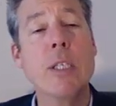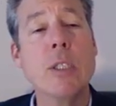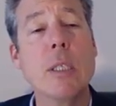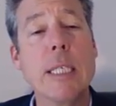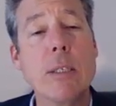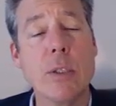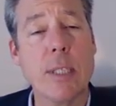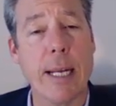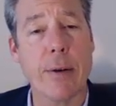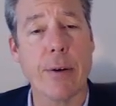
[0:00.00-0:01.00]
So here's the
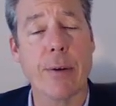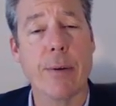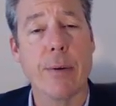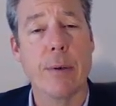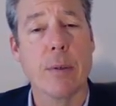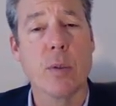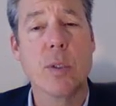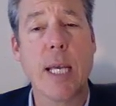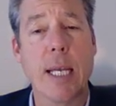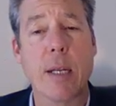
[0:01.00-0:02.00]
legal standard
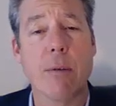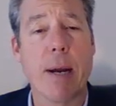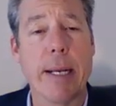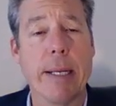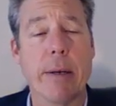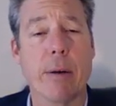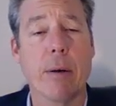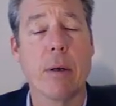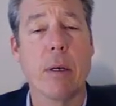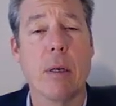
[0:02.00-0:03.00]
stated right
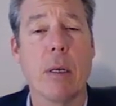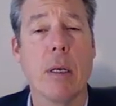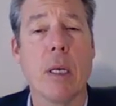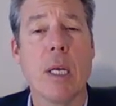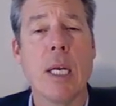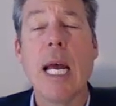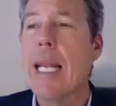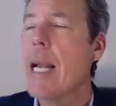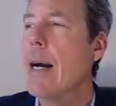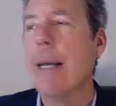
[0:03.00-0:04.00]
here.
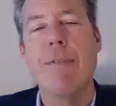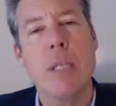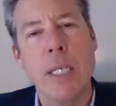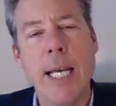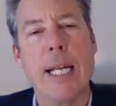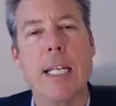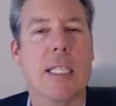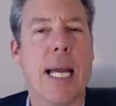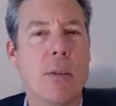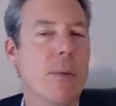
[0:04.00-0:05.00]
Now, if you look
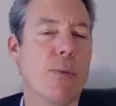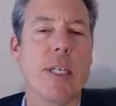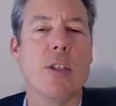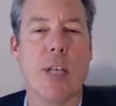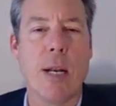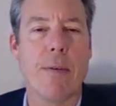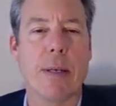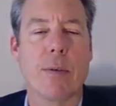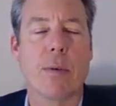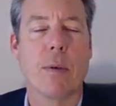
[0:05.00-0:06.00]
at it, it's actually pretty
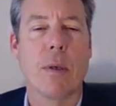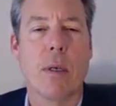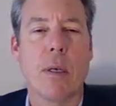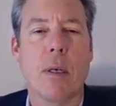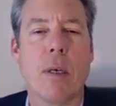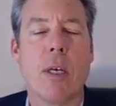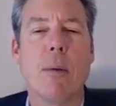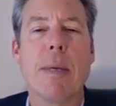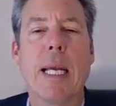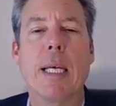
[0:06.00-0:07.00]
generous
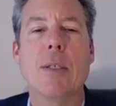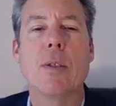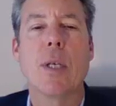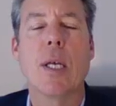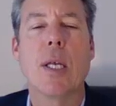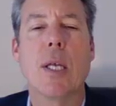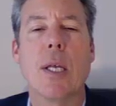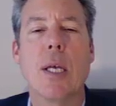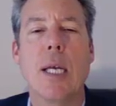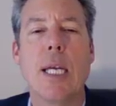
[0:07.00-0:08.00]
because
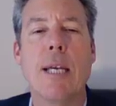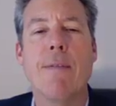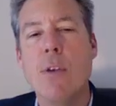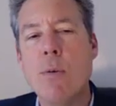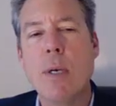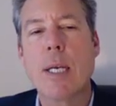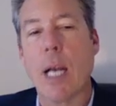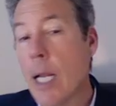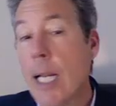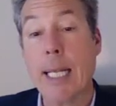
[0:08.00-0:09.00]
if
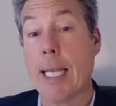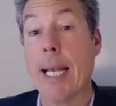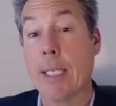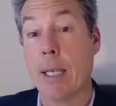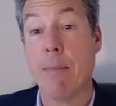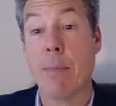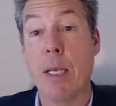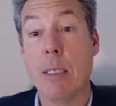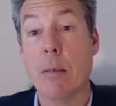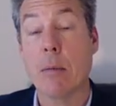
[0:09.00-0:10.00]
you're gonna take
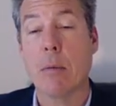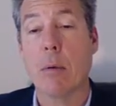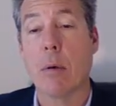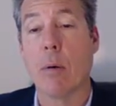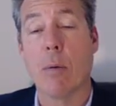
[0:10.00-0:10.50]
something,